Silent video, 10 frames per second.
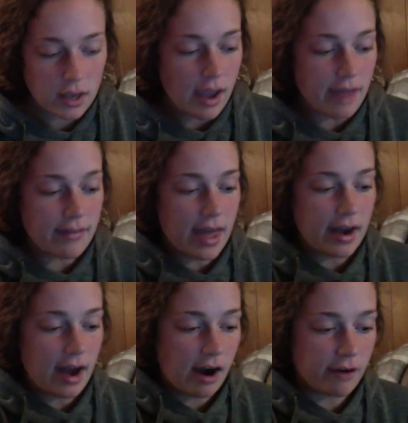And then
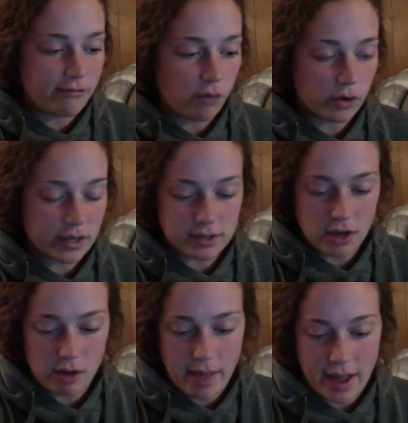our 40s
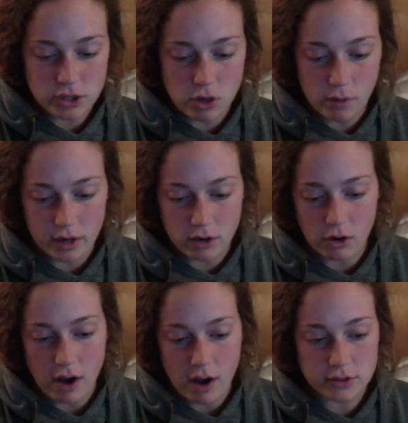all match going
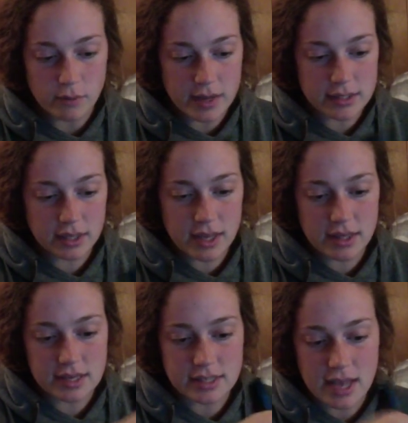across. So basically on
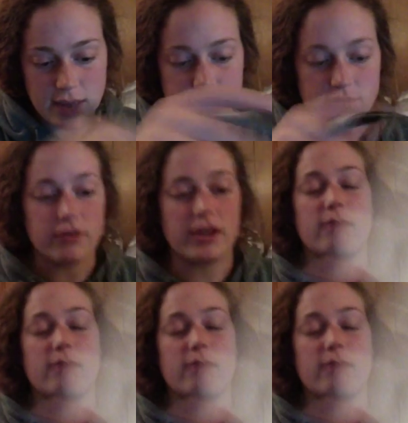the exam, if you forget